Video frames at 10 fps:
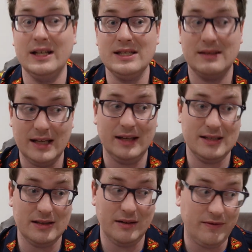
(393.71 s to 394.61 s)

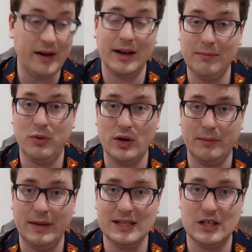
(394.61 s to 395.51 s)
It's a very
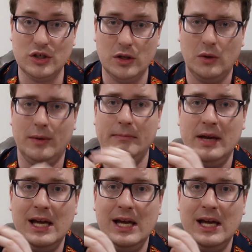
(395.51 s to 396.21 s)
important message to him.